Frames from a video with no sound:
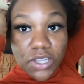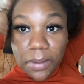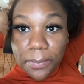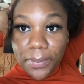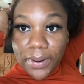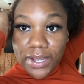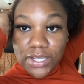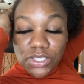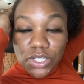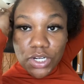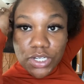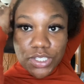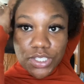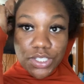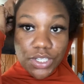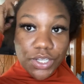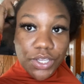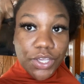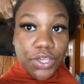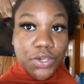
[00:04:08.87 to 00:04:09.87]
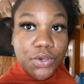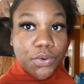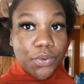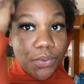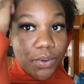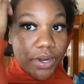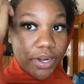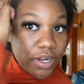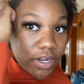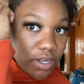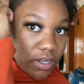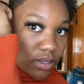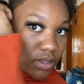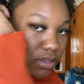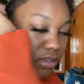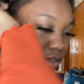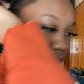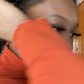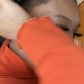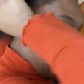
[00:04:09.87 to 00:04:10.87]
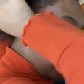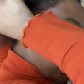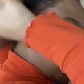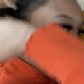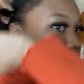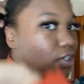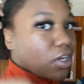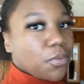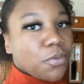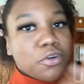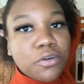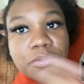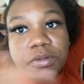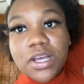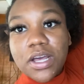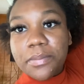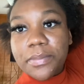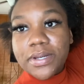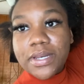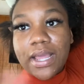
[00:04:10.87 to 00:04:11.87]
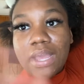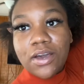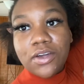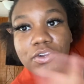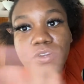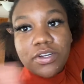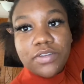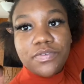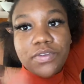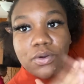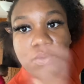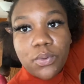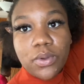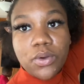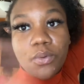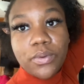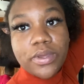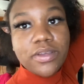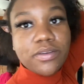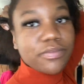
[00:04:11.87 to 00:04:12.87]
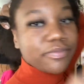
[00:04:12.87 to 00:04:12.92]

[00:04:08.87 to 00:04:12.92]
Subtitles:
braids are secure because you don't want them coming down underneath your quick weave.